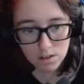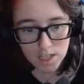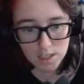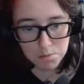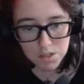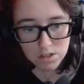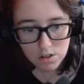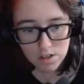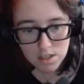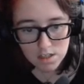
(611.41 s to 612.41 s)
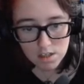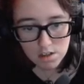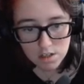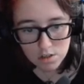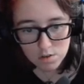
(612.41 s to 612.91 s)
That's absurd. This has
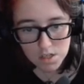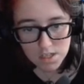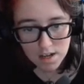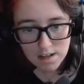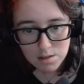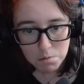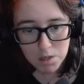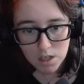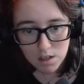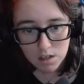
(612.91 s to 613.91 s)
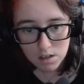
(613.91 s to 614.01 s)
nothing to do in the slightest with me.